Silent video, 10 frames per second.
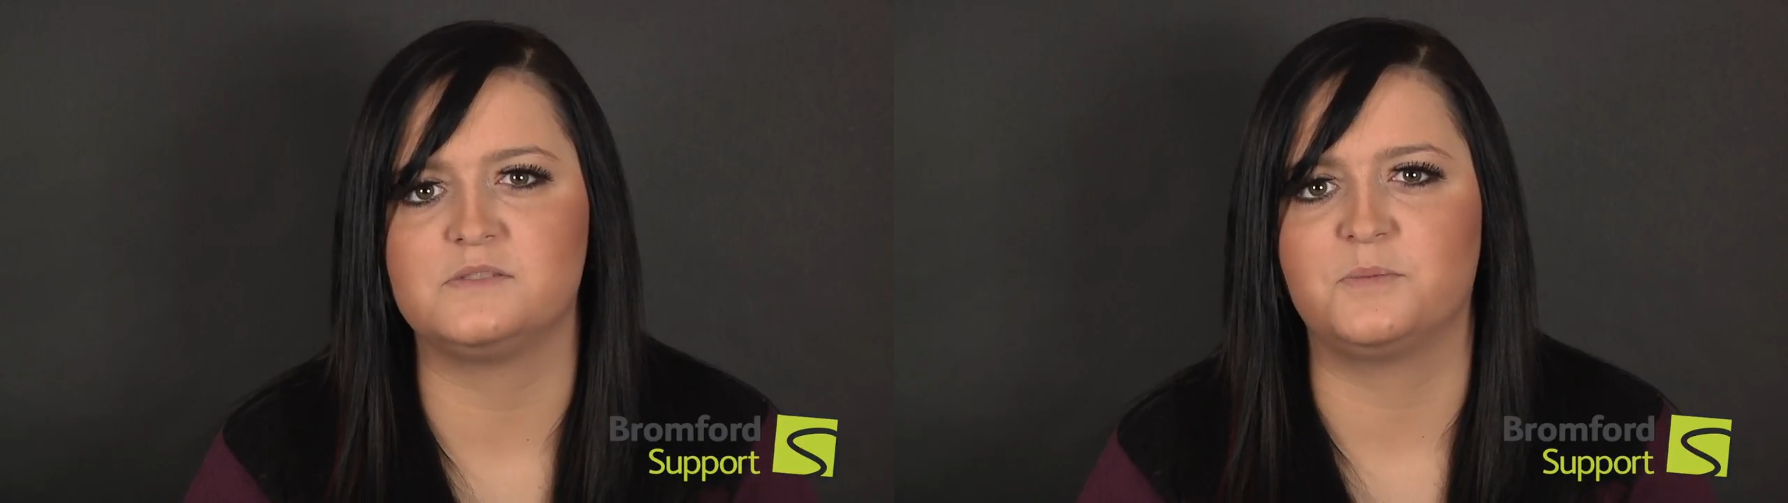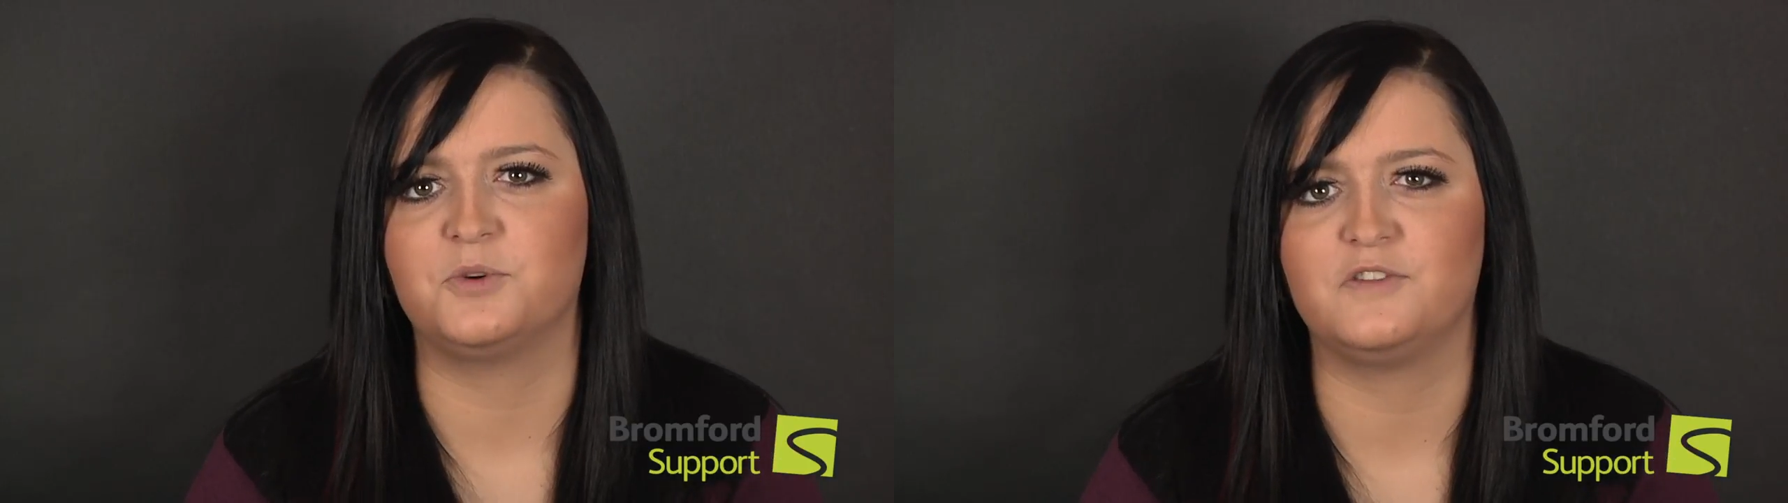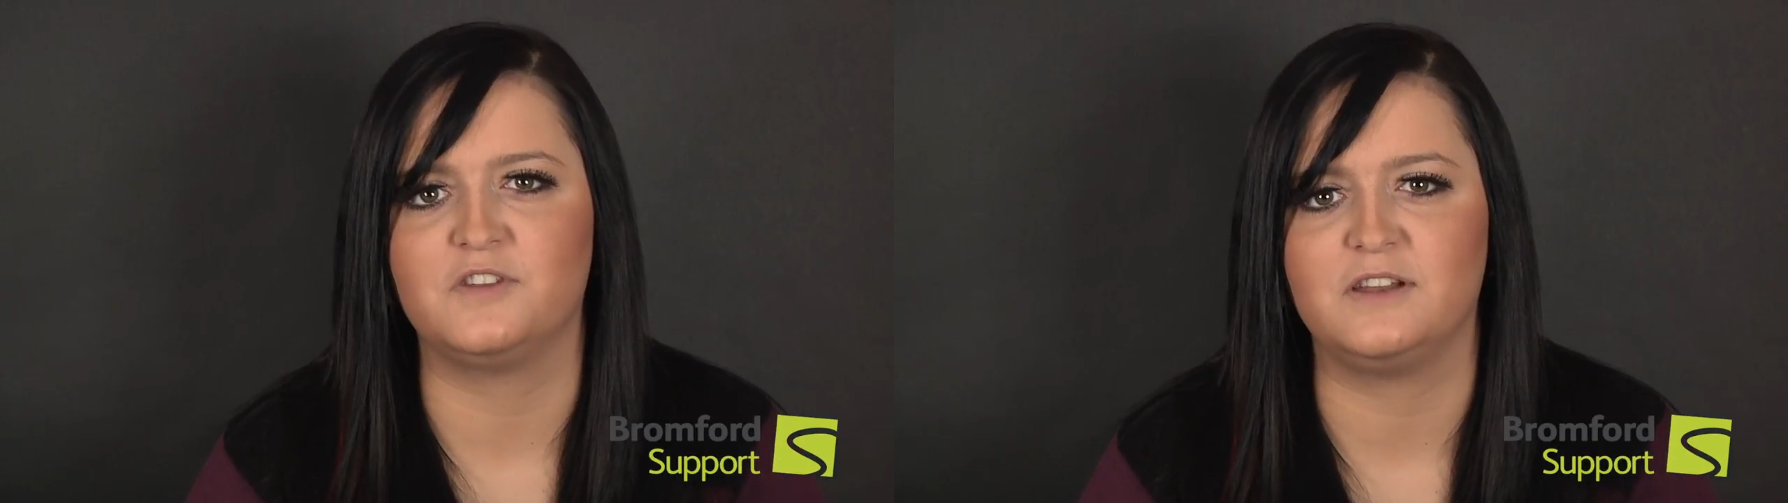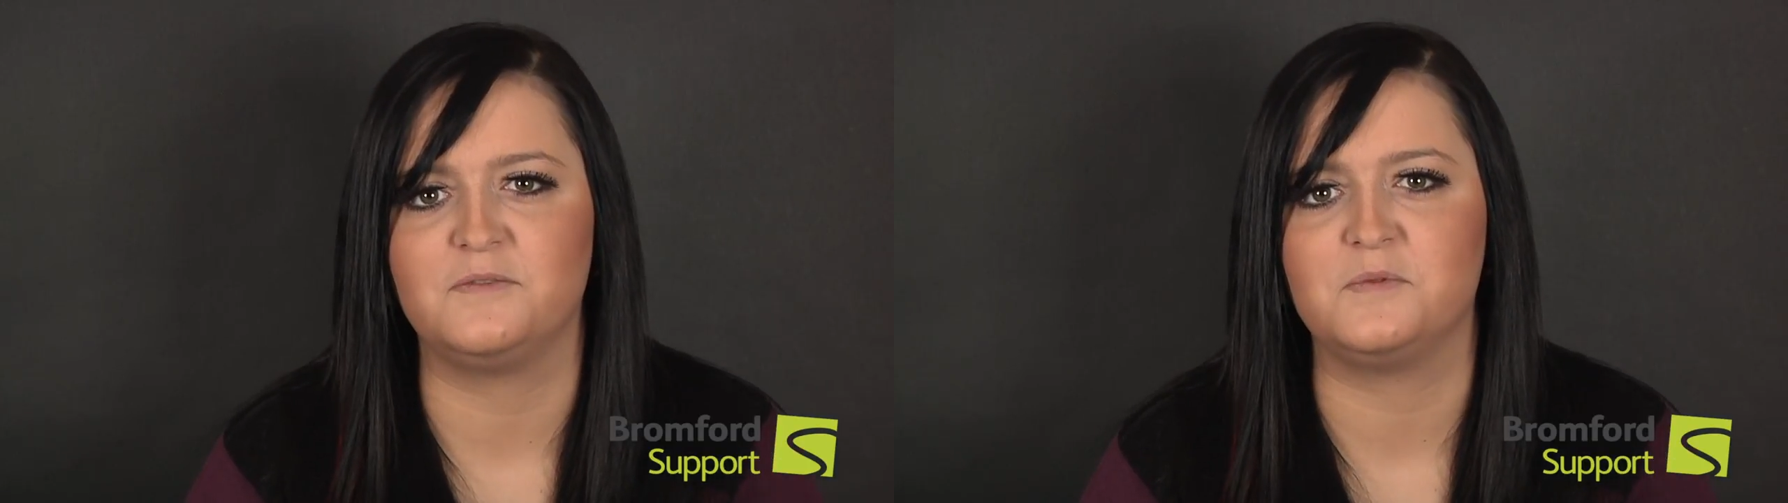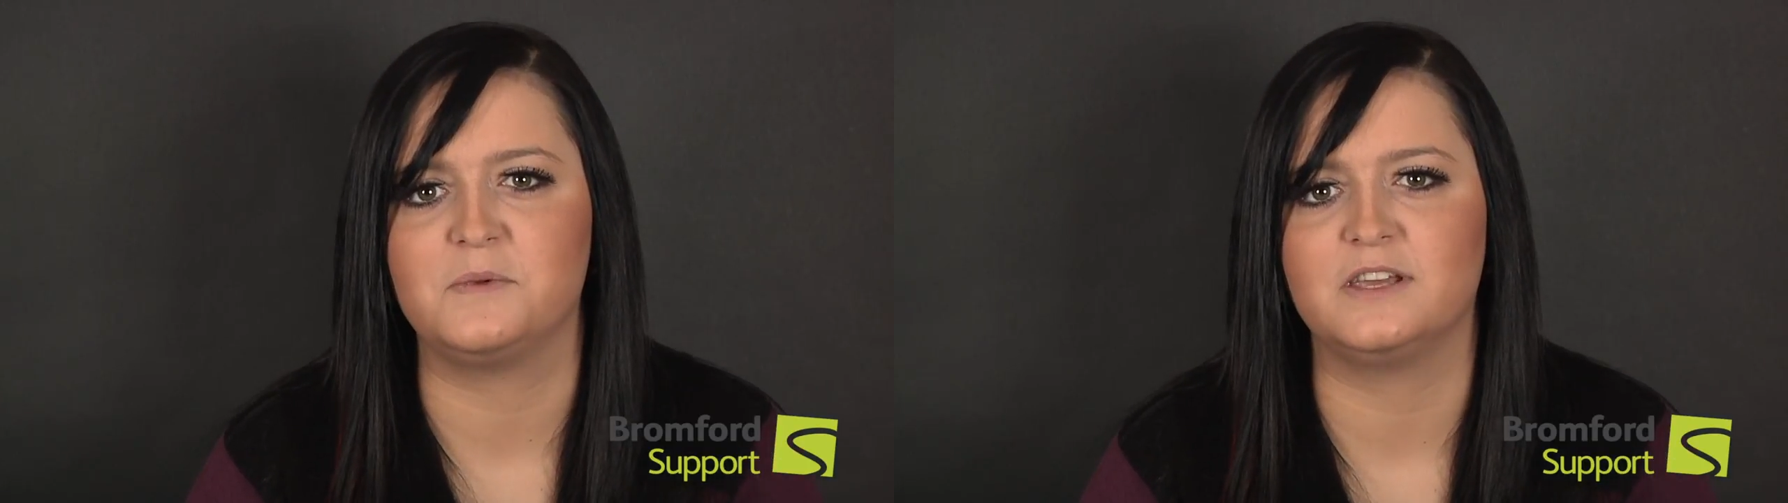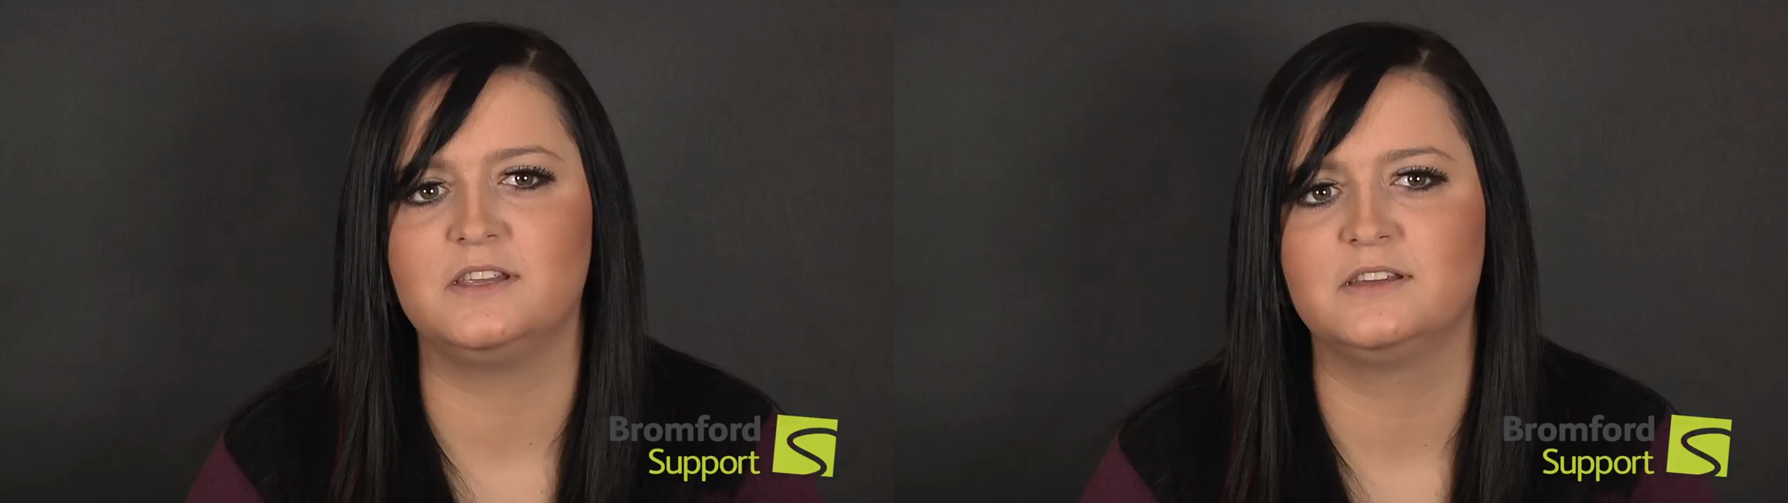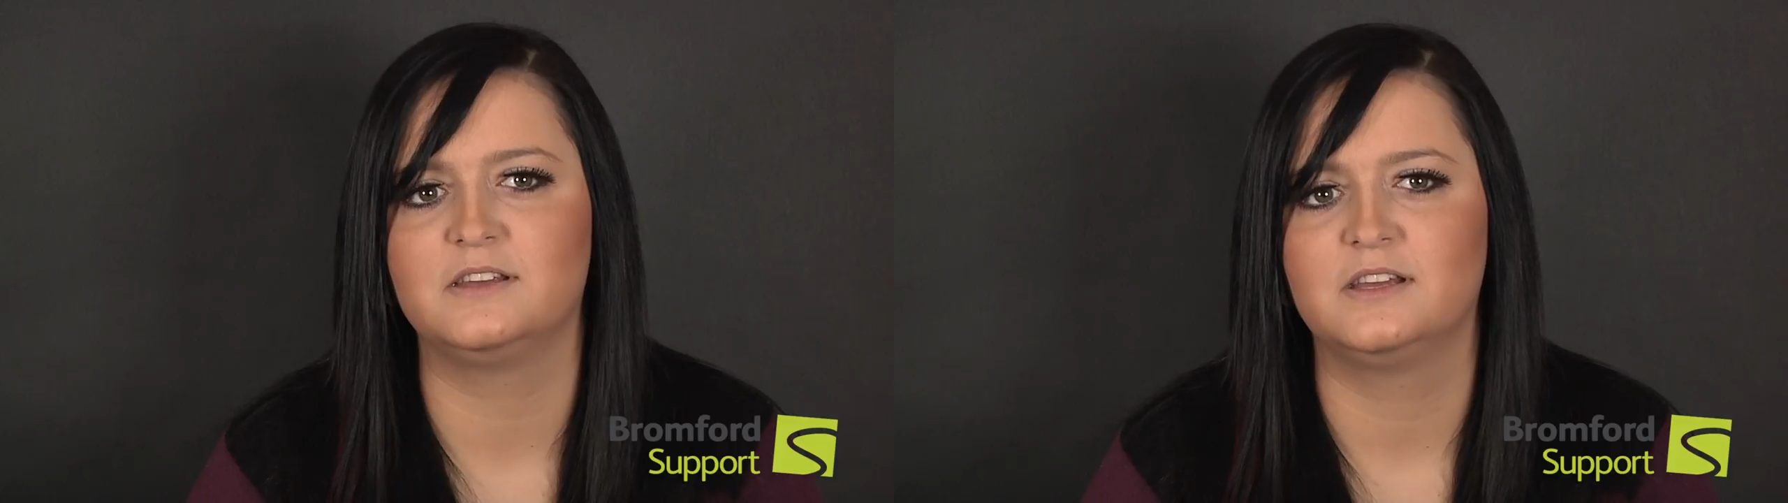because my boyfriend lived with me.